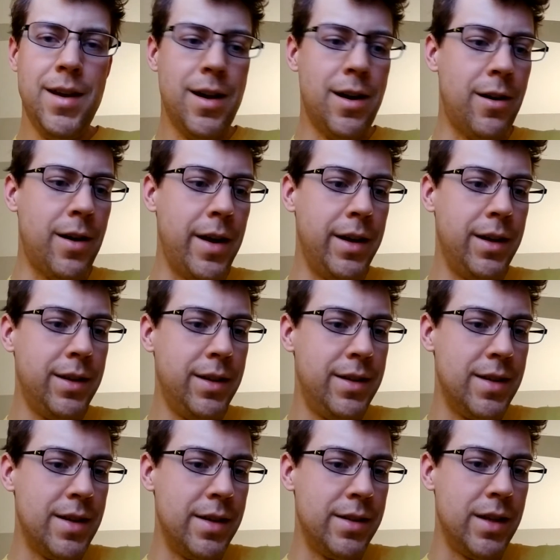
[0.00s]
Alright, it
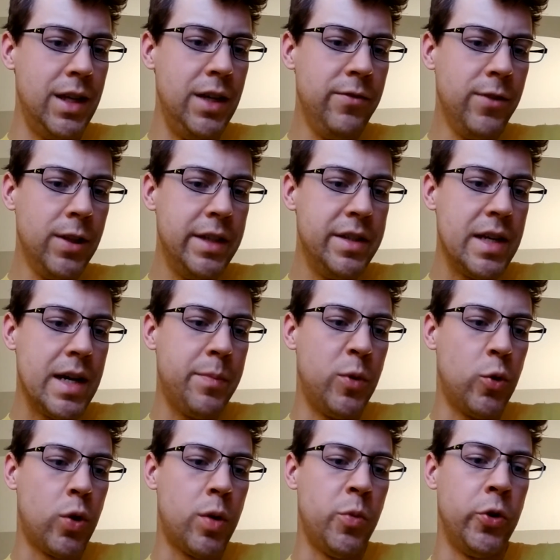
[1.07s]
says, evil is
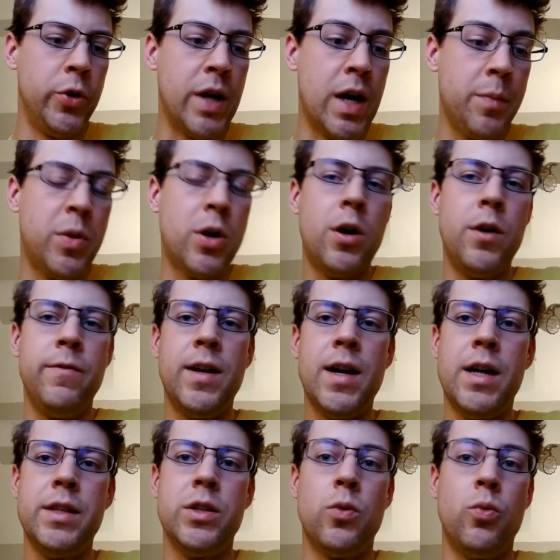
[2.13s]
abnormal, not part of
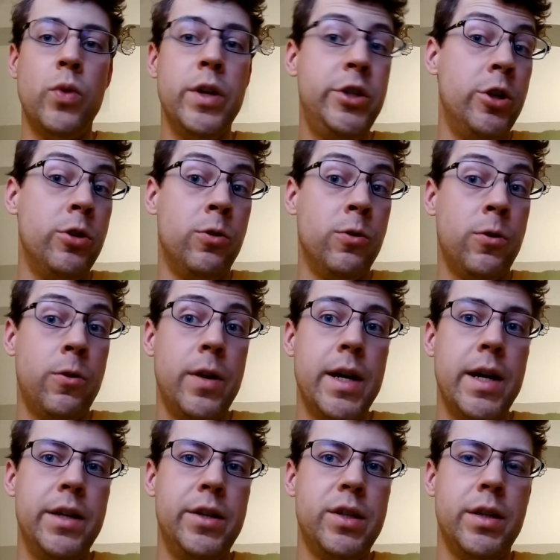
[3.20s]
God's original
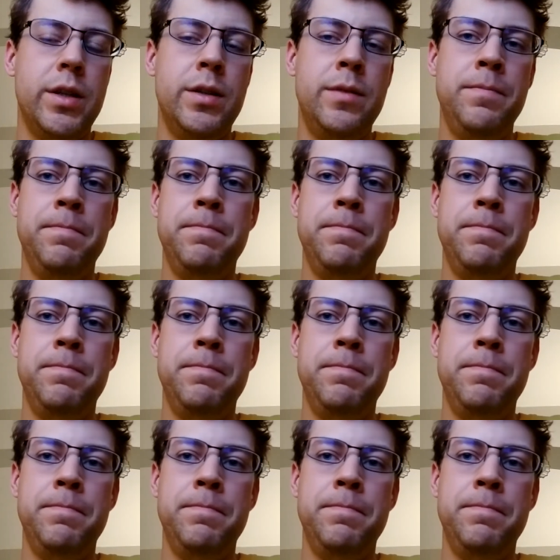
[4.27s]
creation,